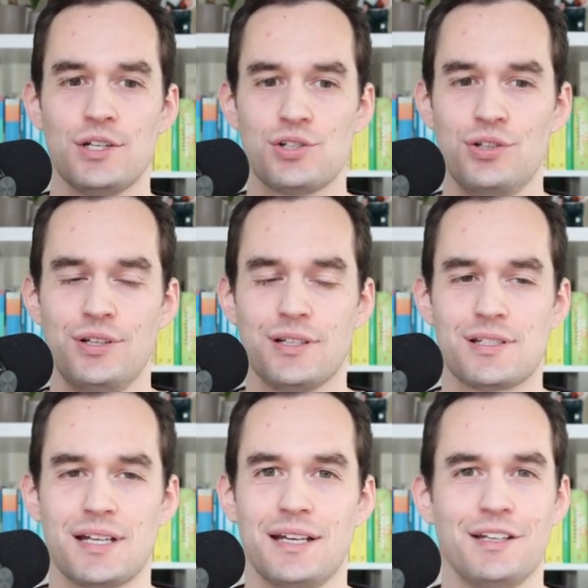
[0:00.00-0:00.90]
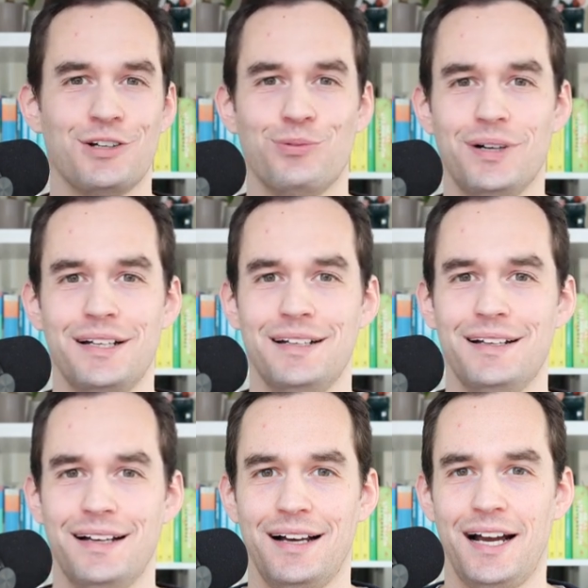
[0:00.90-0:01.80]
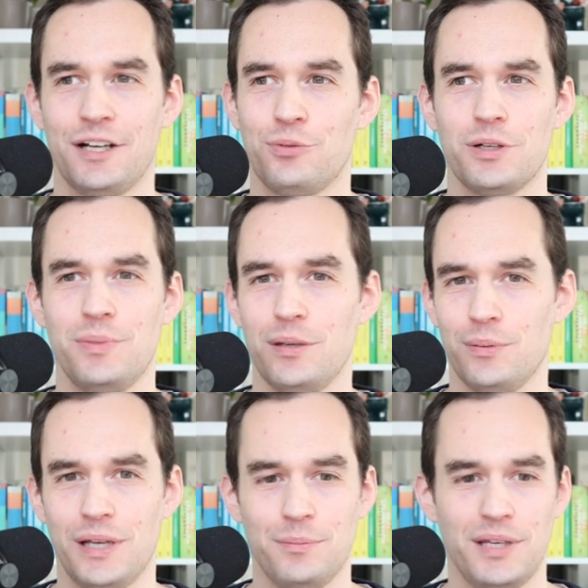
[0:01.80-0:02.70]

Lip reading: So you can say, you know what, I don't want to